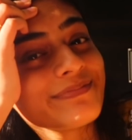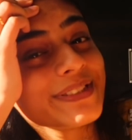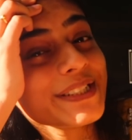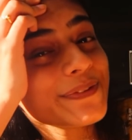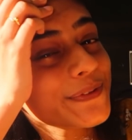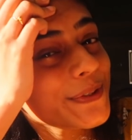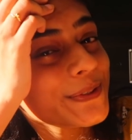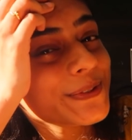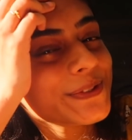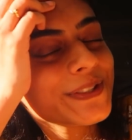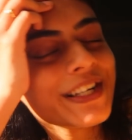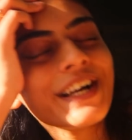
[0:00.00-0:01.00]
please
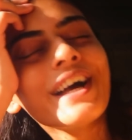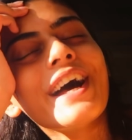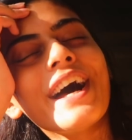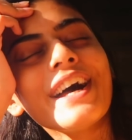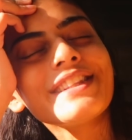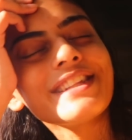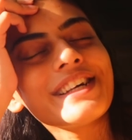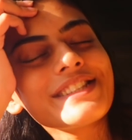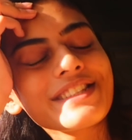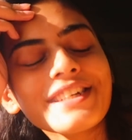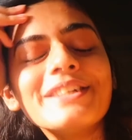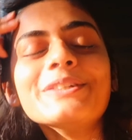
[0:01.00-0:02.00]
follow. And
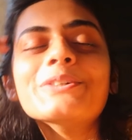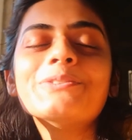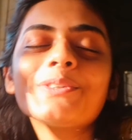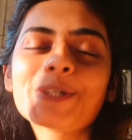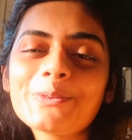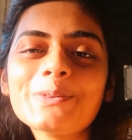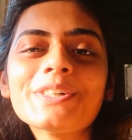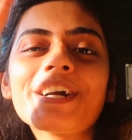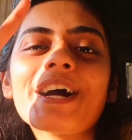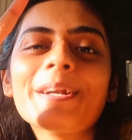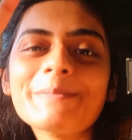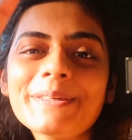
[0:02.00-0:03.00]
that's it. Don't forget to work
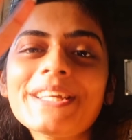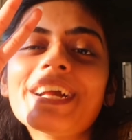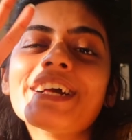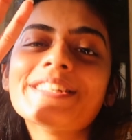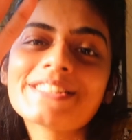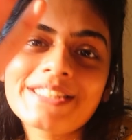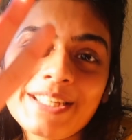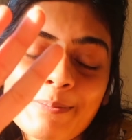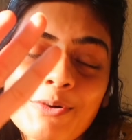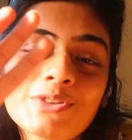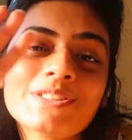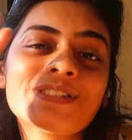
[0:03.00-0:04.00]
hard, be kind, stay
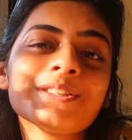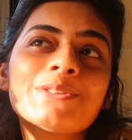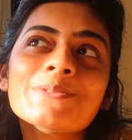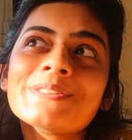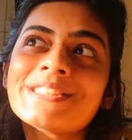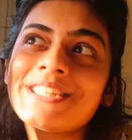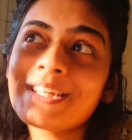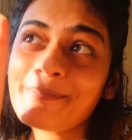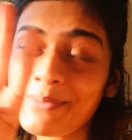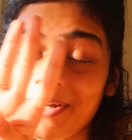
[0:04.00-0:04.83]
positive, stay